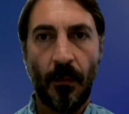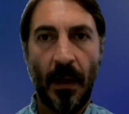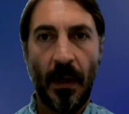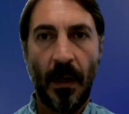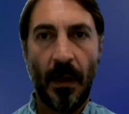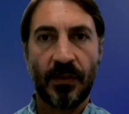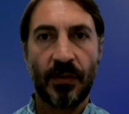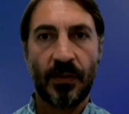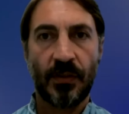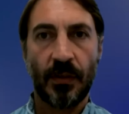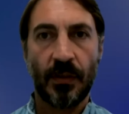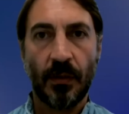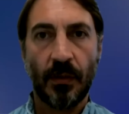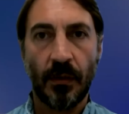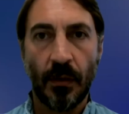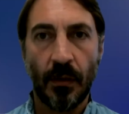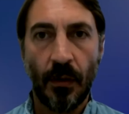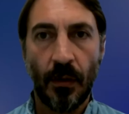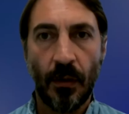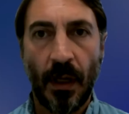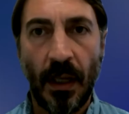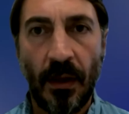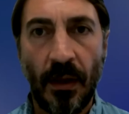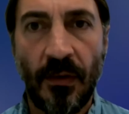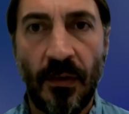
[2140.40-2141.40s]
much,
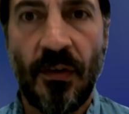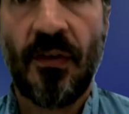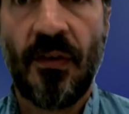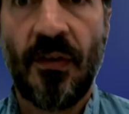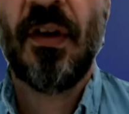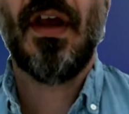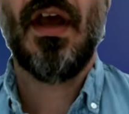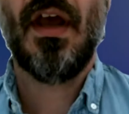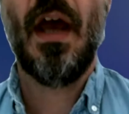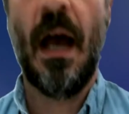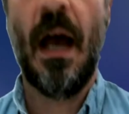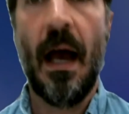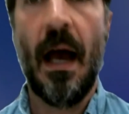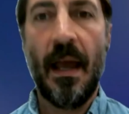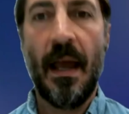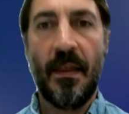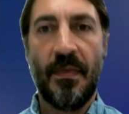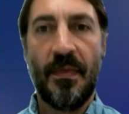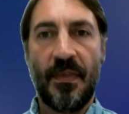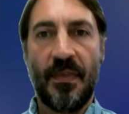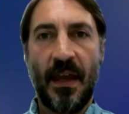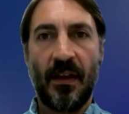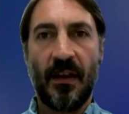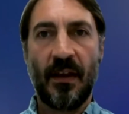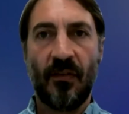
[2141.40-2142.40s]
Lucas,
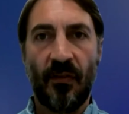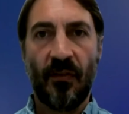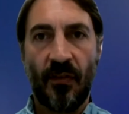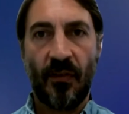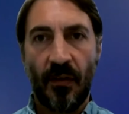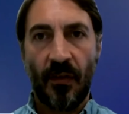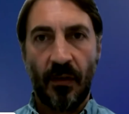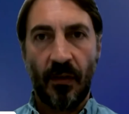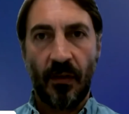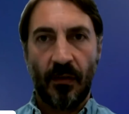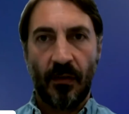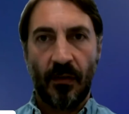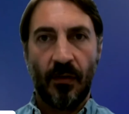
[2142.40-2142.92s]
and thanks